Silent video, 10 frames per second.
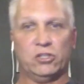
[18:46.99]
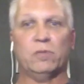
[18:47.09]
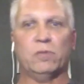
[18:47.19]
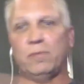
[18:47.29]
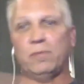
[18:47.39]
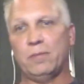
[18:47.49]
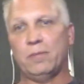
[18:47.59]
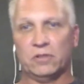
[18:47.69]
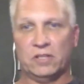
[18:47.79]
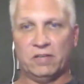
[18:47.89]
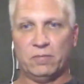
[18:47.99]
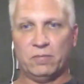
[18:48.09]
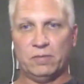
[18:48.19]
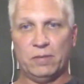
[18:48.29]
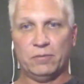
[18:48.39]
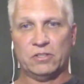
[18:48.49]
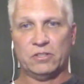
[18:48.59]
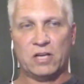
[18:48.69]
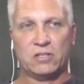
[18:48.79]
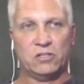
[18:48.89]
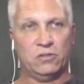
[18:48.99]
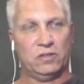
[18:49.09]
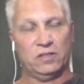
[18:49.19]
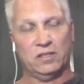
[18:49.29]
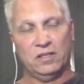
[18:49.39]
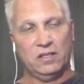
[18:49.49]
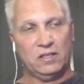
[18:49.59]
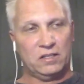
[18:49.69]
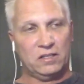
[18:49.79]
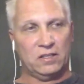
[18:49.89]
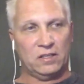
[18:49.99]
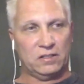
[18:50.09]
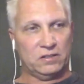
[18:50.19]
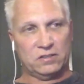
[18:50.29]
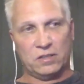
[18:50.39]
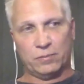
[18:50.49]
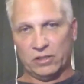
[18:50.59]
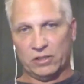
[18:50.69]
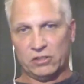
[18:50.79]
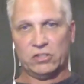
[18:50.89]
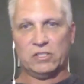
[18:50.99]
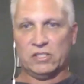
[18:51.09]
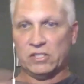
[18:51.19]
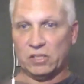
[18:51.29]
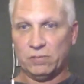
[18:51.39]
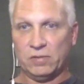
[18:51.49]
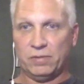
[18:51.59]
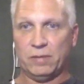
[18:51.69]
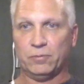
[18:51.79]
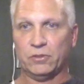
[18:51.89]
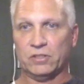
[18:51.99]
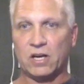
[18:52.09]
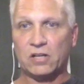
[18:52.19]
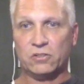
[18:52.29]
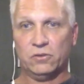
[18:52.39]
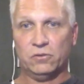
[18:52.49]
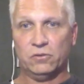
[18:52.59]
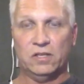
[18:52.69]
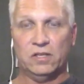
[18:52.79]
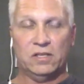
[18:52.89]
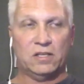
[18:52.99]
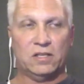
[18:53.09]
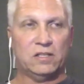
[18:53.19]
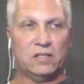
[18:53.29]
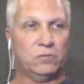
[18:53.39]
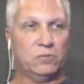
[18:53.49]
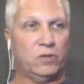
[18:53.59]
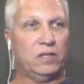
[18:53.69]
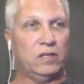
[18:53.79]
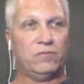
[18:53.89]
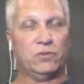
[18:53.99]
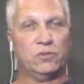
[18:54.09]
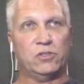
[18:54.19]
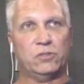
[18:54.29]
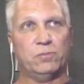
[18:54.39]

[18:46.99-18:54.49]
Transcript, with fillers: So many people are giving me people to talk to, and uh, a couple agencies send me people to talk to, uh, some great influencers.